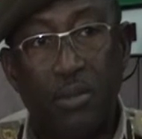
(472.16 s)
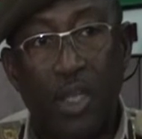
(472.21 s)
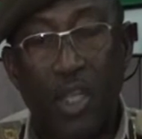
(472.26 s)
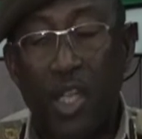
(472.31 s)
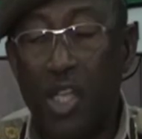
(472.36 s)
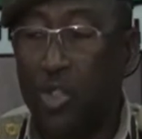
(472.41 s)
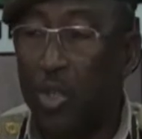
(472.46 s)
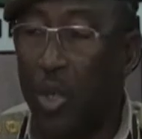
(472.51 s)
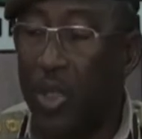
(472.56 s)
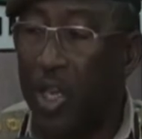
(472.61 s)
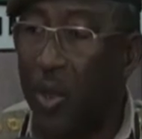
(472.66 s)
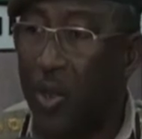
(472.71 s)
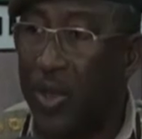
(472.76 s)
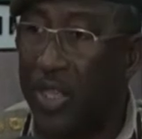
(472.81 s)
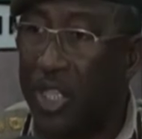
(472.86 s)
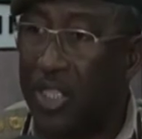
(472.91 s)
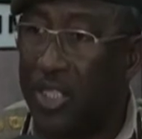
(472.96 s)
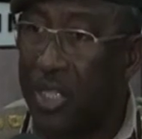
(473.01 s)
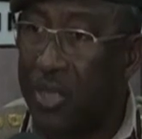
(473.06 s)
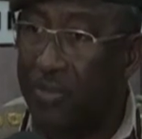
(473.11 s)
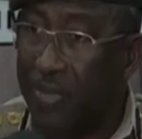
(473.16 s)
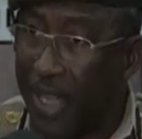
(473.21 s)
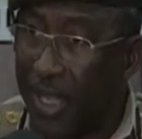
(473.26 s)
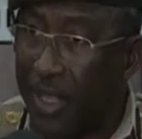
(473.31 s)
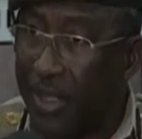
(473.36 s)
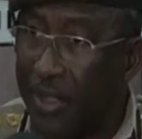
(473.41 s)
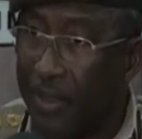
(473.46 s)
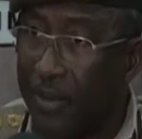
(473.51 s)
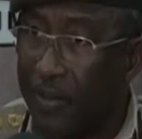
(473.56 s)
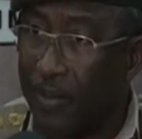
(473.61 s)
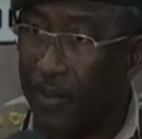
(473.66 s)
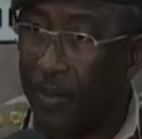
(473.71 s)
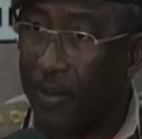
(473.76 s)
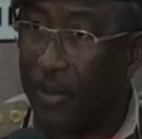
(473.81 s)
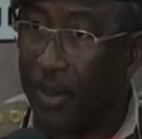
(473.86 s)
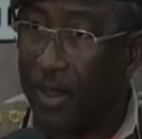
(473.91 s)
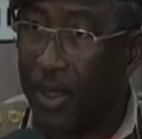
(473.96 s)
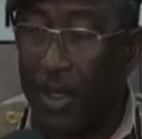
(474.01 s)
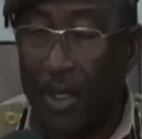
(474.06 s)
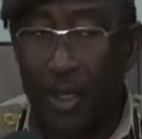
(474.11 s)
It's only when they see money
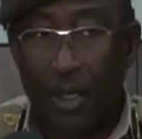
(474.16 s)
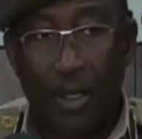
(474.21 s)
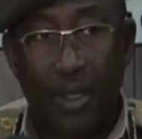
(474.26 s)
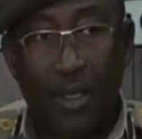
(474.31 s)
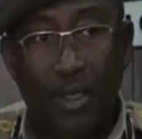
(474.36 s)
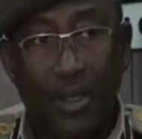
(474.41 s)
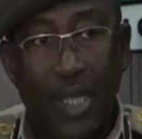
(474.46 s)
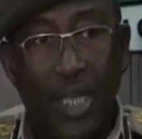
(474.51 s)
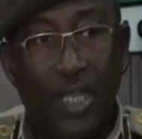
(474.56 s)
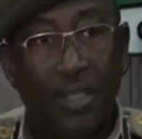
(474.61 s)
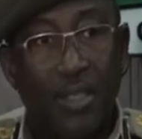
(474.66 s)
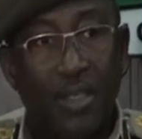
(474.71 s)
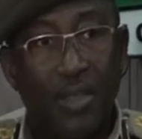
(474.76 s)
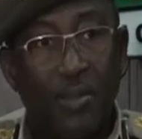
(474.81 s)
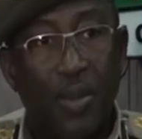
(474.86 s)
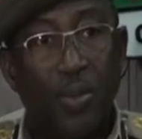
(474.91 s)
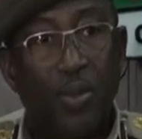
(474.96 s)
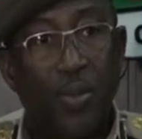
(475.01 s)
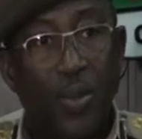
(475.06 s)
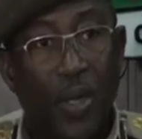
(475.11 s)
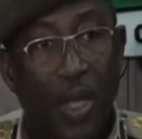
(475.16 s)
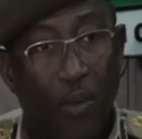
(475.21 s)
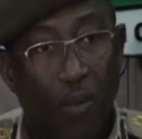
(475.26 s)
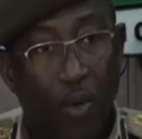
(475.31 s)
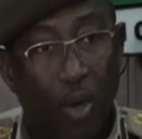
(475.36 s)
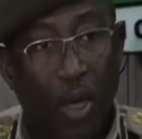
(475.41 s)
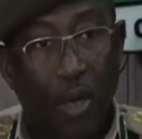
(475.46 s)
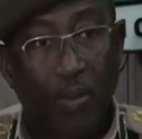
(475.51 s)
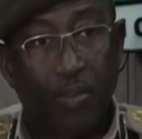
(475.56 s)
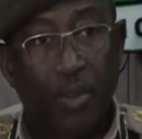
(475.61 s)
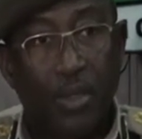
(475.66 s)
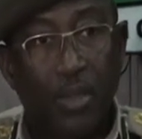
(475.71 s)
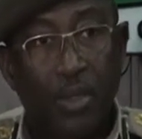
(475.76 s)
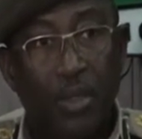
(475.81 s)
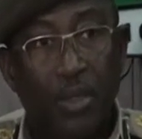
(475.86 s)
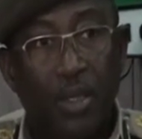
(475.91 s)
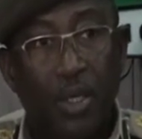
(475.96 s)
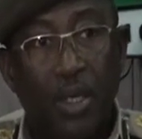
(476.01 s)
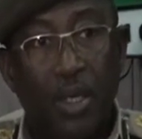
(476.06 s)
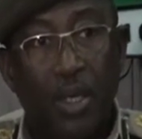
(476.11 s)
that people become corrupt.
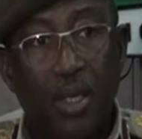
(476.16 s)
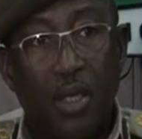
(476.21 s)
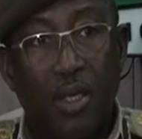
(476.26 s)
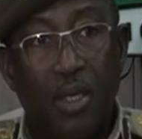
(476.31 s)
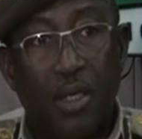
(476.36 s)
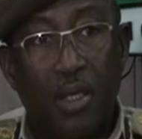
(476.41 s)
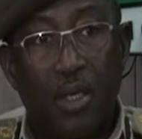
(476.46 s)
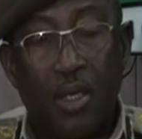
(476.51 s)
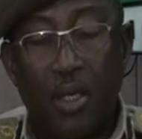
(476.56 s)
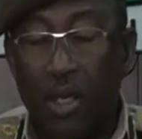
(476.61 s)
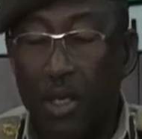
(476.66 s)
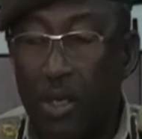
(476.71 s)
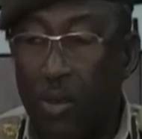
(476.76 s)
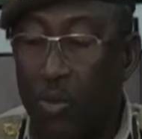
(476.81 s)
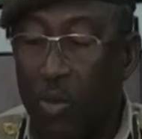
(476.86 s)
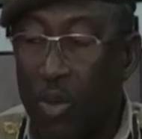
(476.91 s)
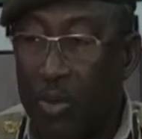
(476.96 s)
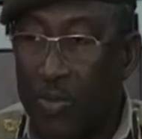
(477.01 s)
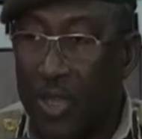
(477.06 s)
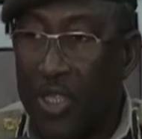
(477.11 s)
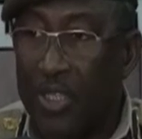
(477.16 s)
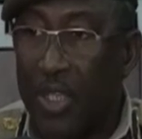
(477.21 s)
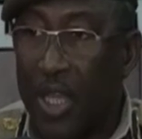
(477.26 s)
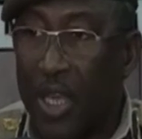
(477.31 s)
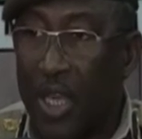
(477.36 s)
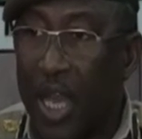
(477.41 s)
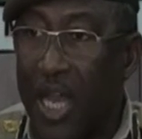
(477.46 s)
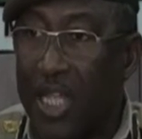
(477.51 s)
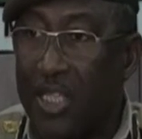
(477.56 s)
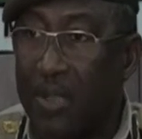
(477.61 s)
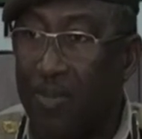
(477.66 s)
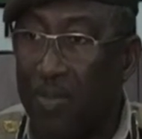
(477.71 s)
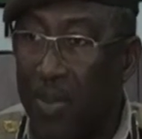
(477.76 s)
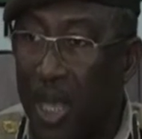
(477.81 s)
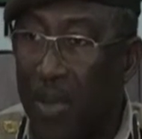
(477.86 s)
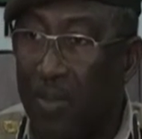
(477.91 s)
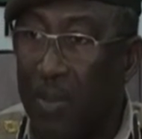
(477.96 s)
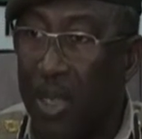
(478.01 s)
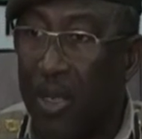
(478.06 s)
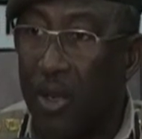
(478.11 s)
We must enhance
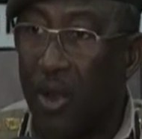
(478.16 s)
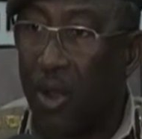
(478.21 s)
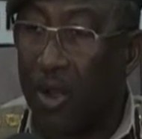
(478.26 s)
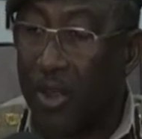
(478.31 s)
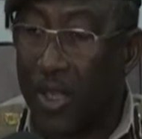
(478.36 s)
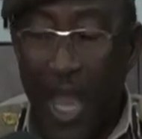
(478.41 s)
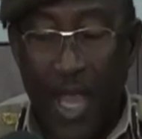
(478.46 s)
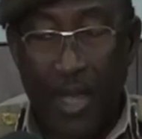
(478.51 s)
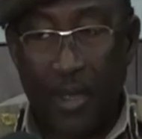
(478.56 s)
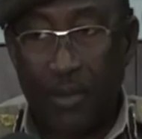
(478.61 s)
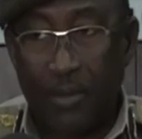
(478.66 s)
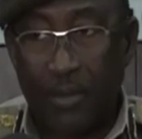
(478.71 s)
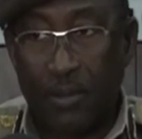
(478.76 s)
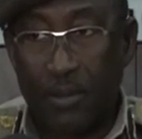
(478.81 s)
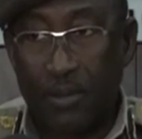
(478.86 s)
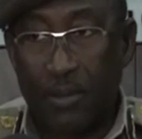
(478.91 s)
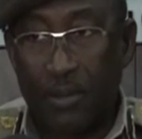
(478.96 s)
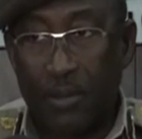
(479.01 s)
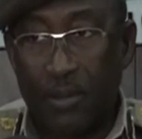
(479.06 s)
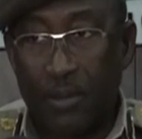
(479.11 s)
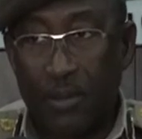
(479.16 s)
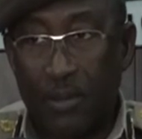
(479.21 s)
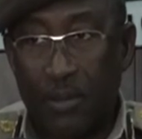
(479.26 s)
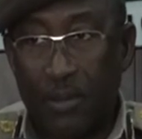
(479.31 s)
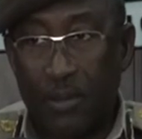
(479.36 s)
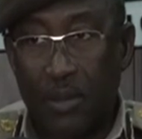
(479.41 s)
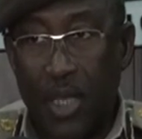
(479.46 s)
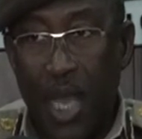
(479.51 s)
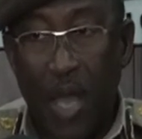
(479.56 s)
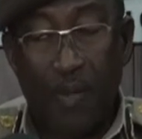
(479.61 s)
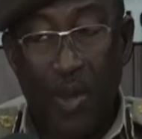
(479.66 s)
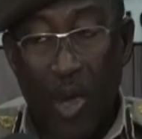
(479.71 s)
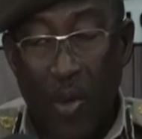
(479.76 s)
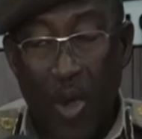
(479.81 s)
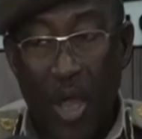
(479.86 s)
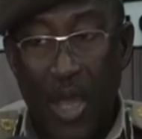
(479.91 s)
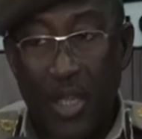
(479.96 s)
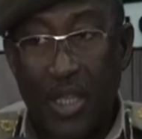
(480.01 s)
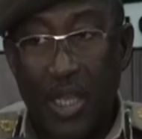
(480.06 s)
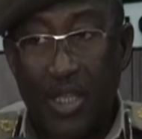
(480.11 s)
payment online. I'm
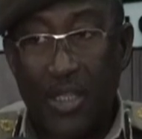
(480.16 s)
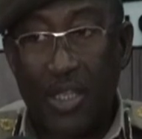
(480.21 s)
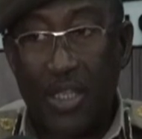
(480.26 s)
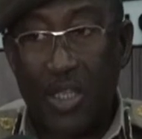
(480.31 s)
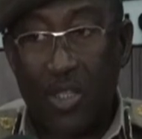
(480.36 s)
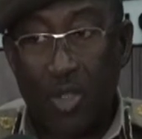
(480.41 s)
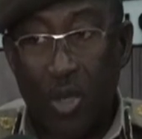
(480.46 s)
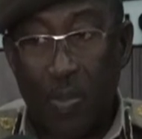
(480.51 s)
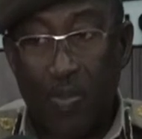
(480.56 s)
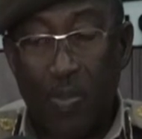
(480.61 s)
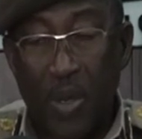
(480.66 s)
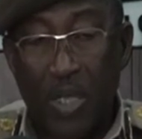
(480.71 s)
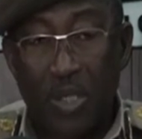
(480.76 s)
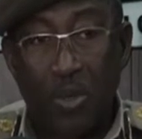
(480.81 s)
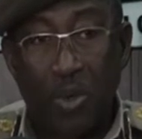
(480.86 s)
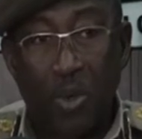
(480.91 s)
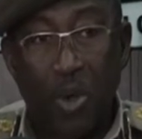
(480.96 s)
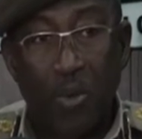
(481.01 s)
aware that in some passport